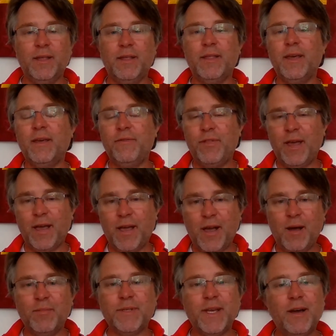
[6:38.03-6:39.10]
If that
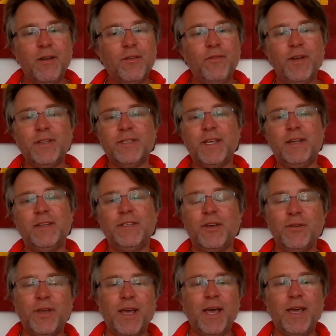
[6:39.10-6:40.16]
comes out of us, that is
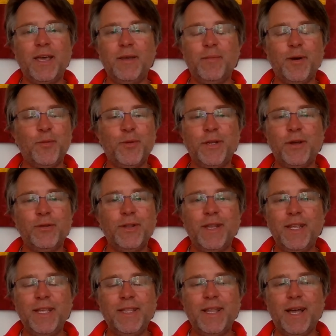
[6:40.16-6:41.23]
okay, but we don't
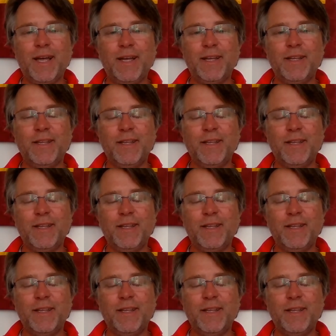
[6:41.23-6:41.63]
need that.